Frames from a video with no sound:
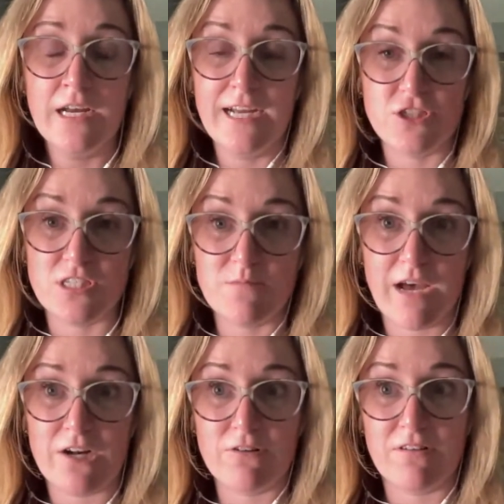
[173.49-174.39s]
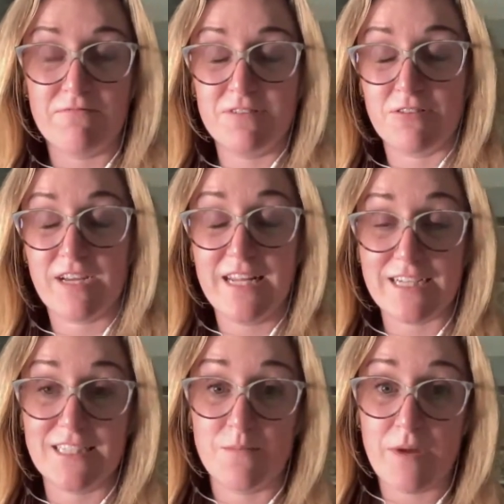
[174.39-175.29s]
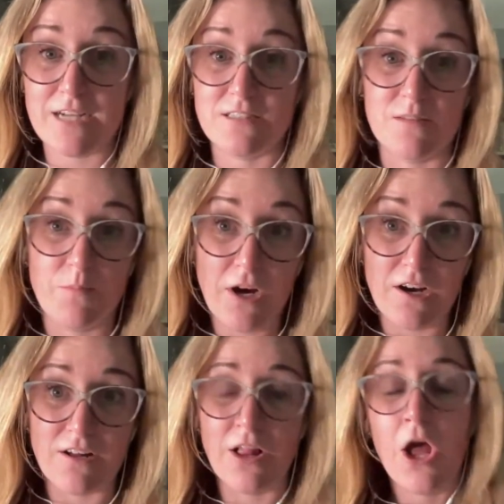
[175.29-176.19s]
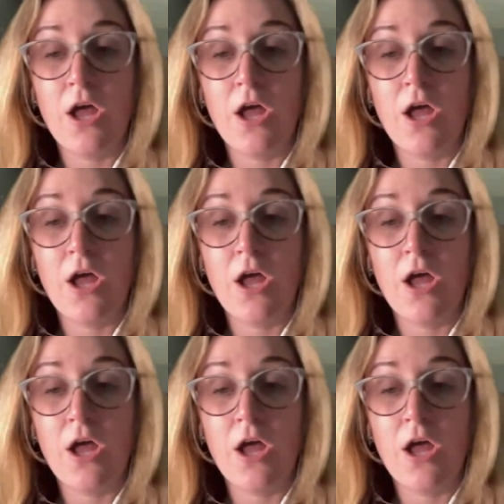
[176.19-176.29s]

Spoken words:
It's just a matter of, you know, connecting the bat to the ball,